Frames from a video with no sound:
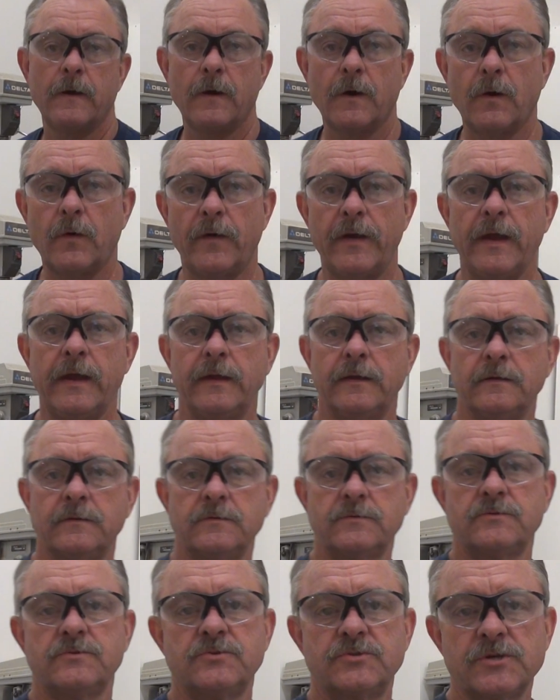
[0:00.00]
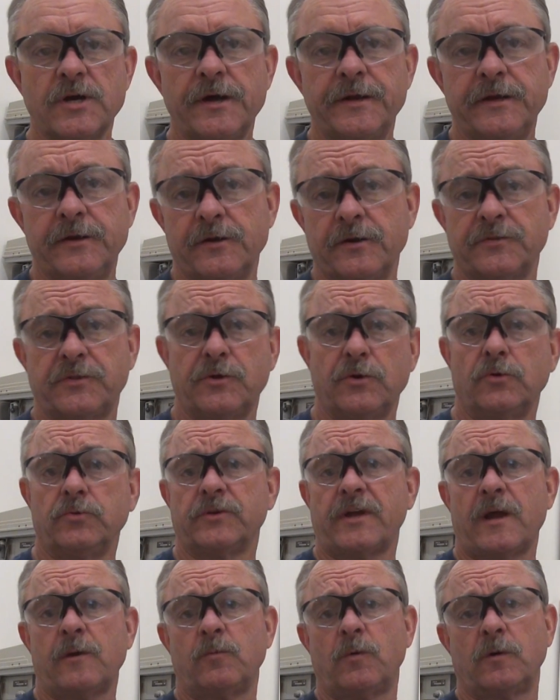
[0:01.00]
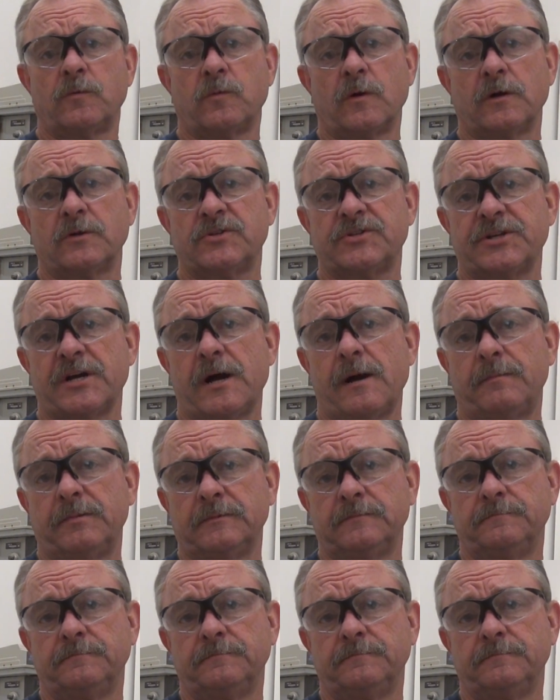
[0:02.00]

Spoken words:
Oh hey, John here at the Old Guy Woodworks shop.